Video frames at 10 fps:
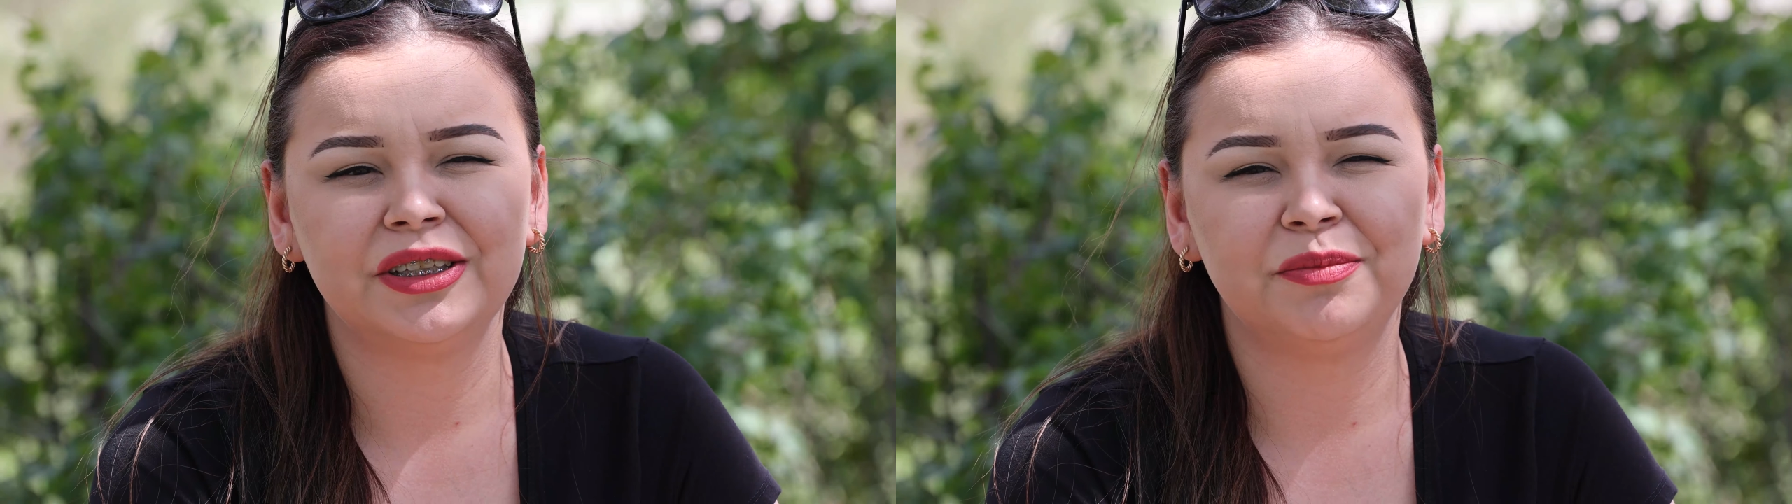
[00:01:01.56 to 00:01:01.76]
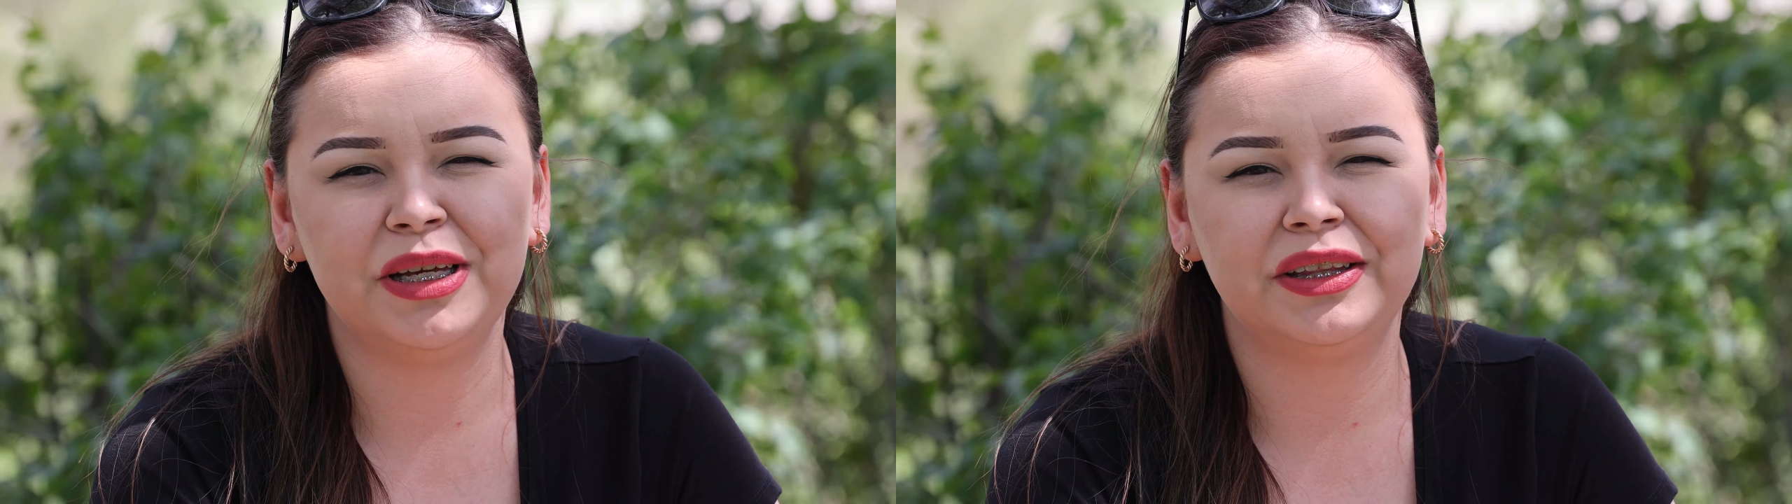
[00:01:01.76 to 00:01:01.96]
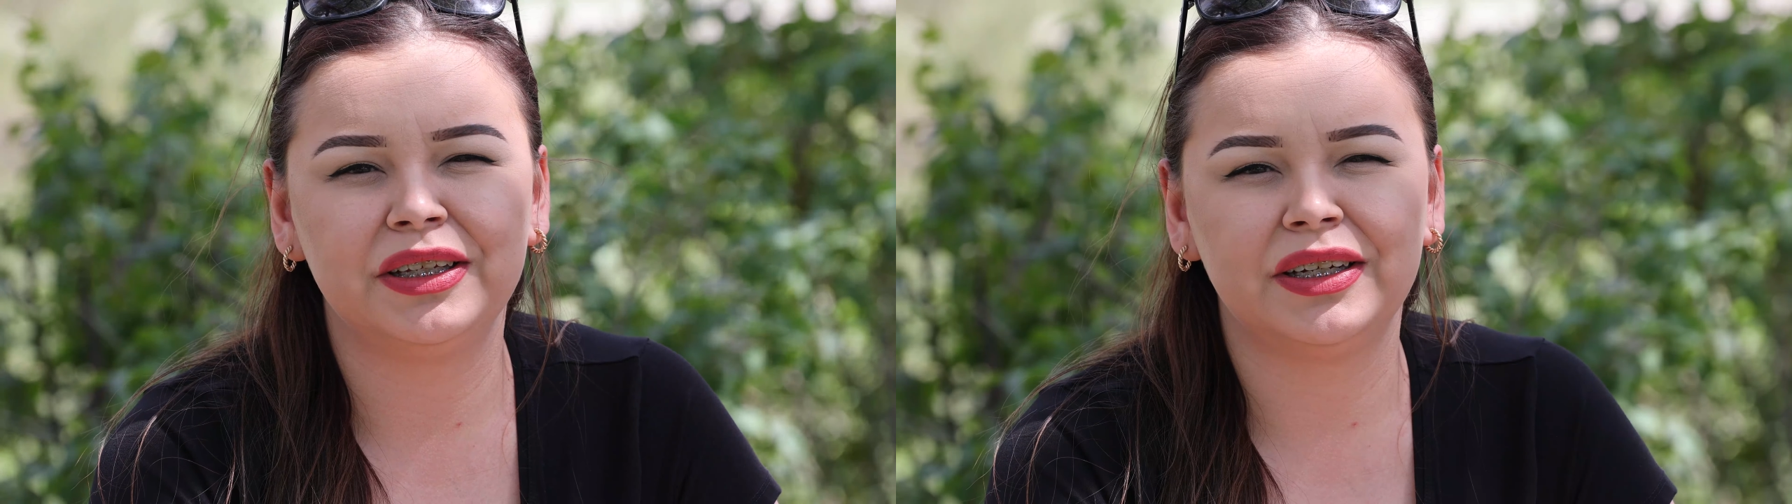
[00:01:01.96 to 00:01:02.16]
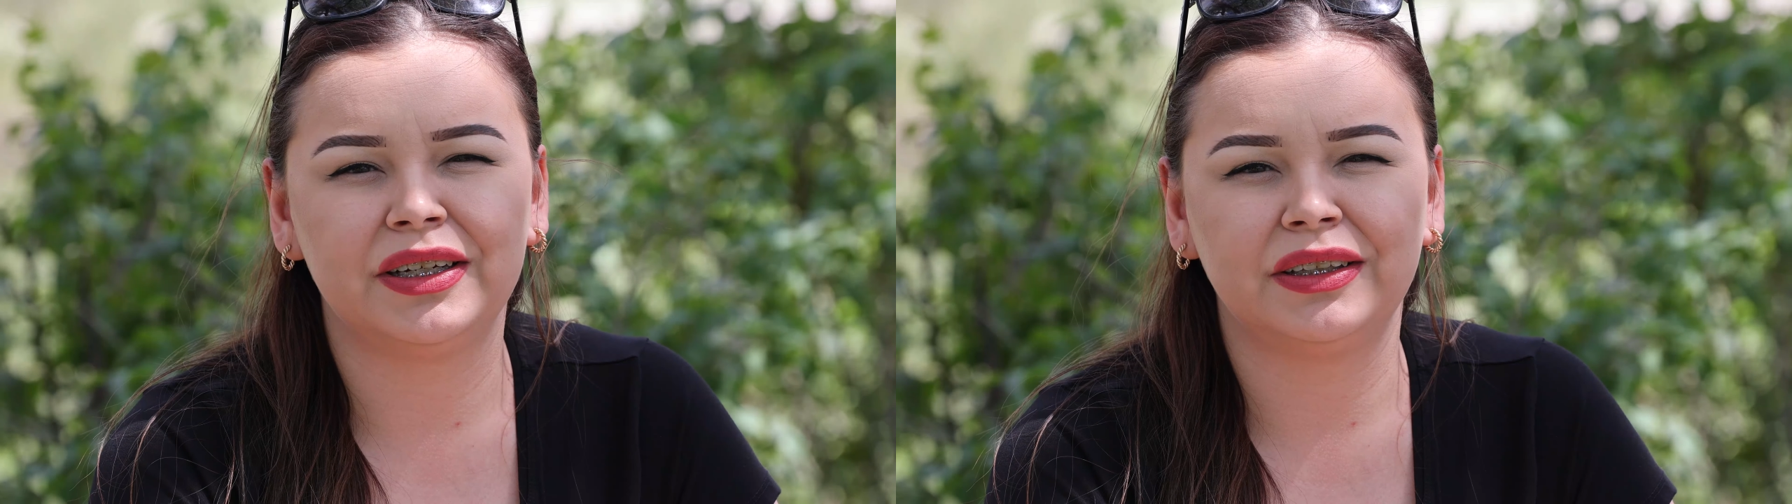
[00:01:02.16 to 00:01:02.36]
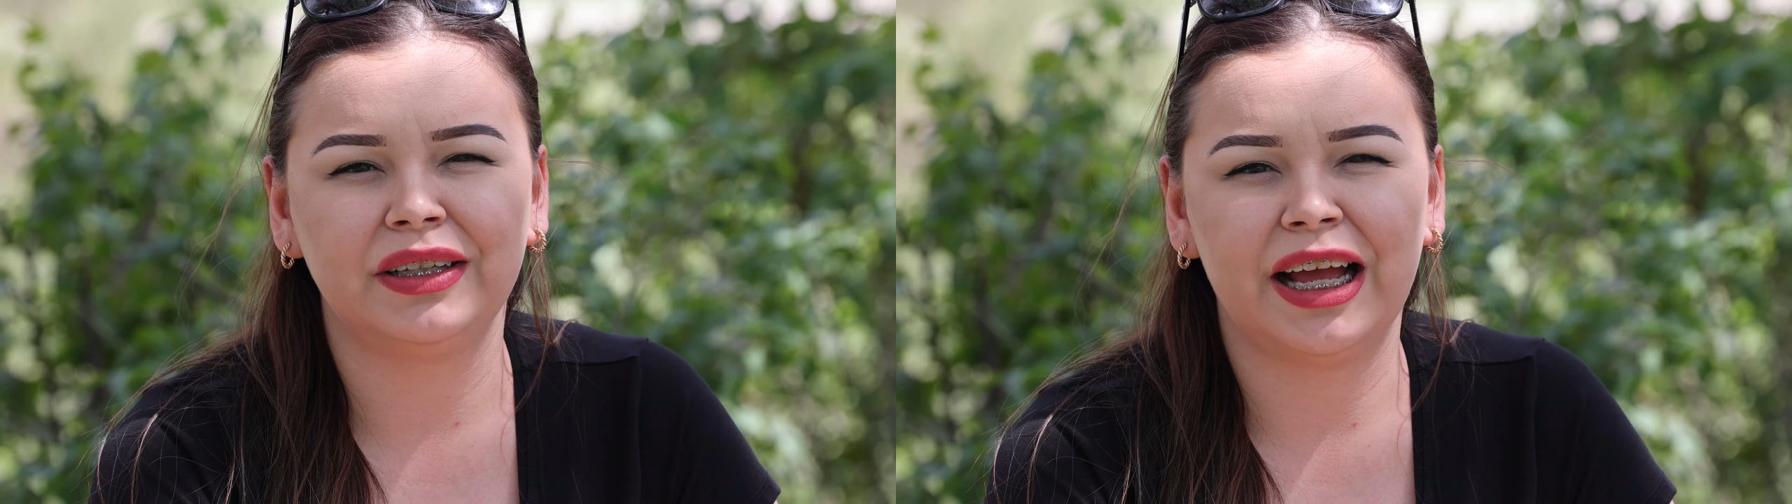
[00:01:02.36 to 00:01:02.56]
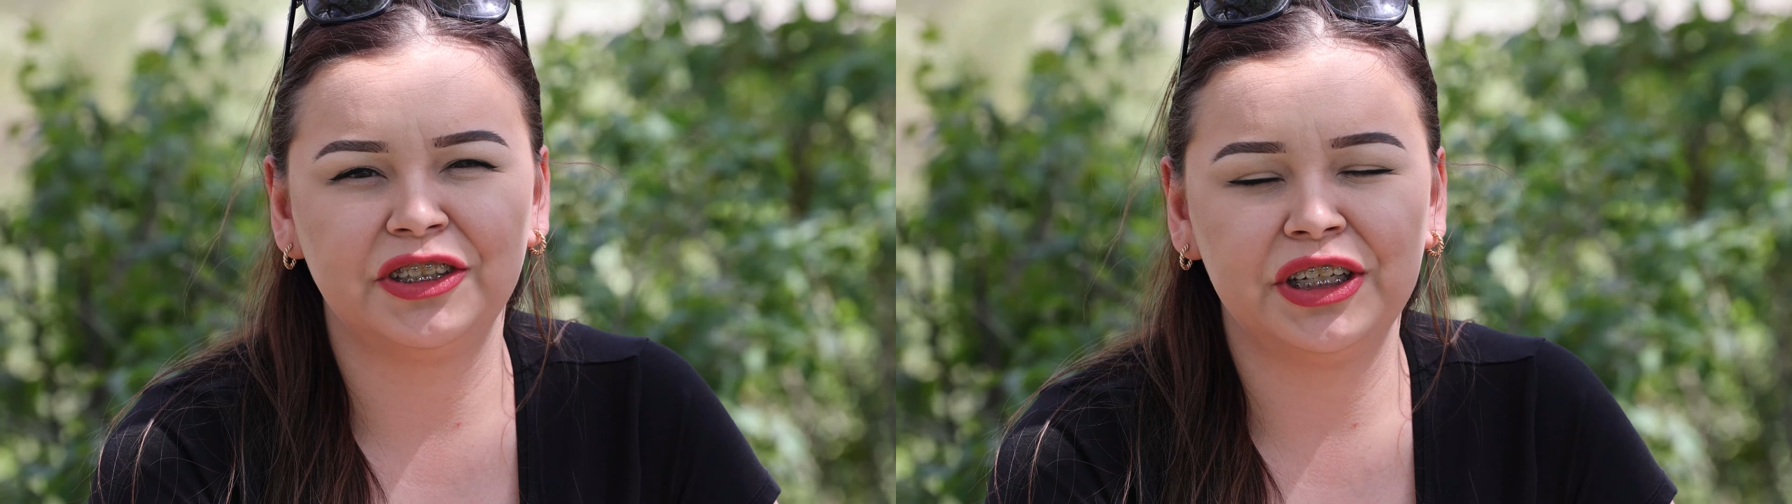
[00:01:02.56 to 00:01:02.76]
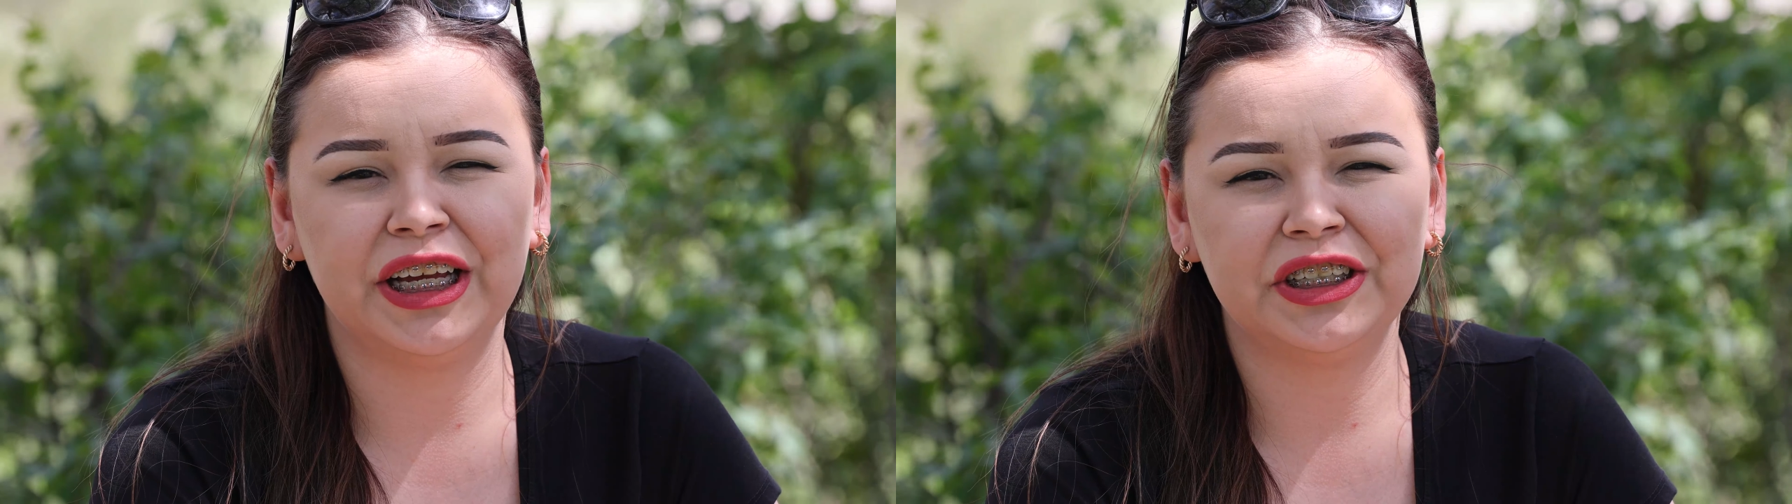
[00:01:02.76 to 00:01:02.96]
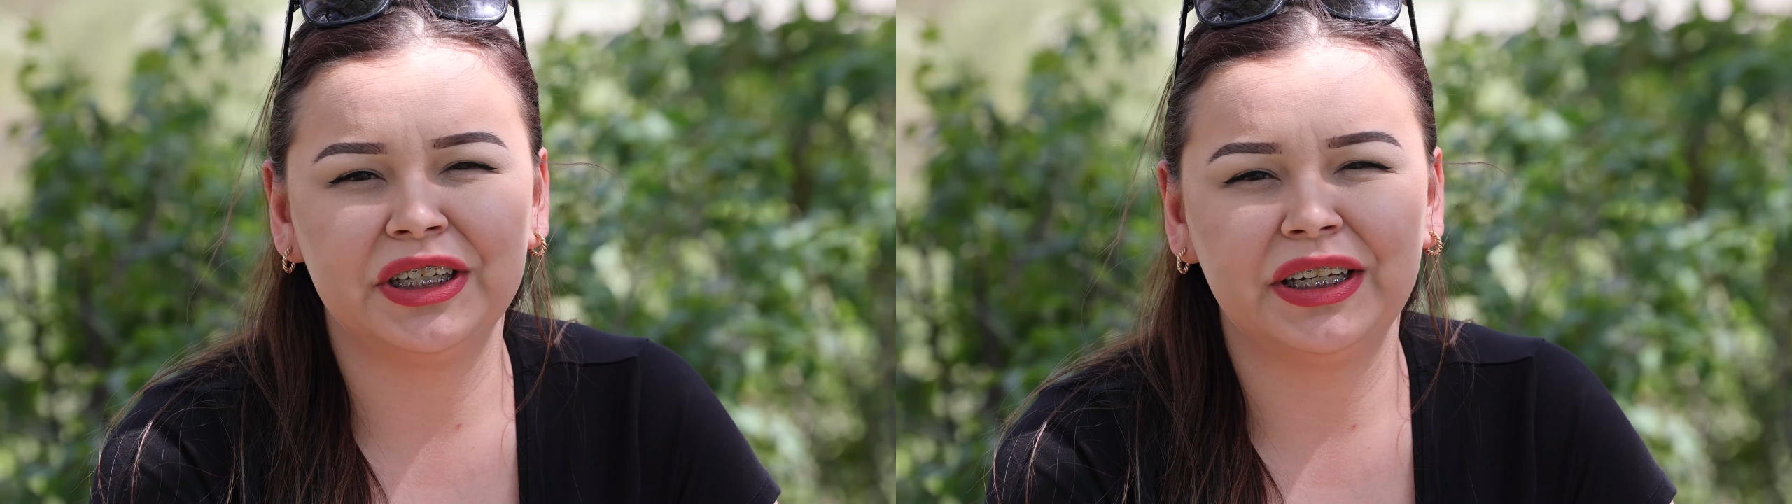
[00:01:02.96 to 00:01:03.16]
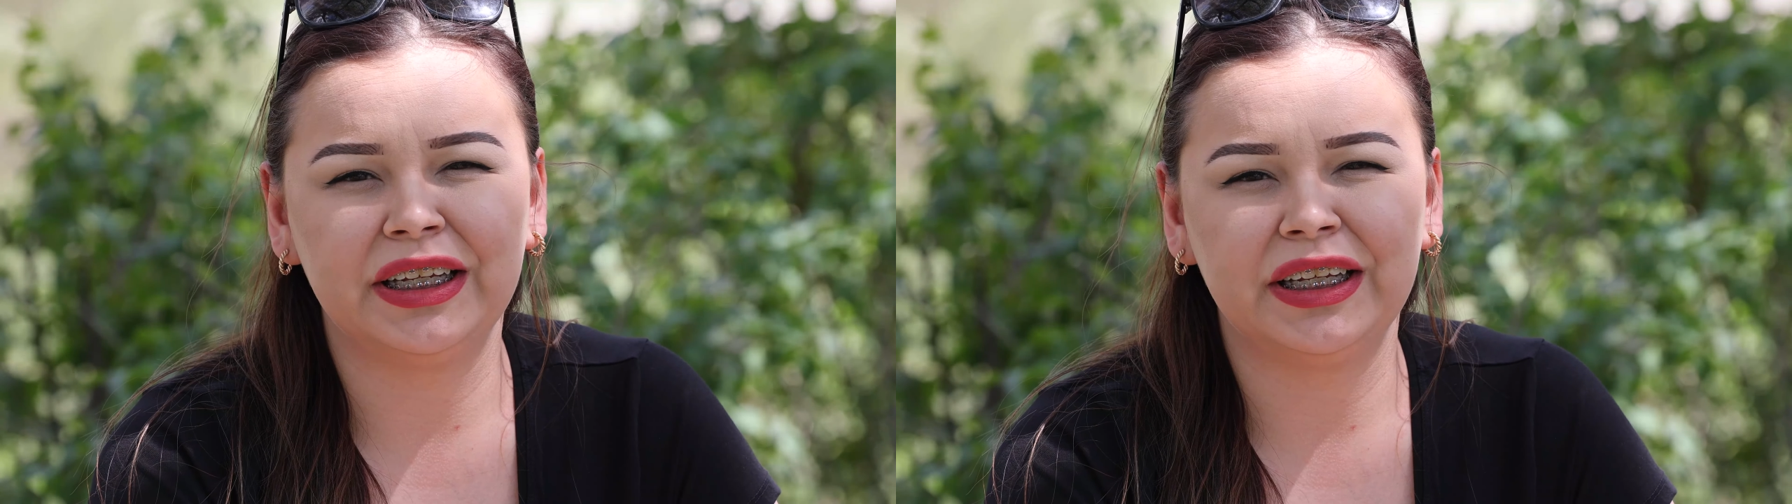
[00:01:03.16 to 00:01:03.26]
to meet the education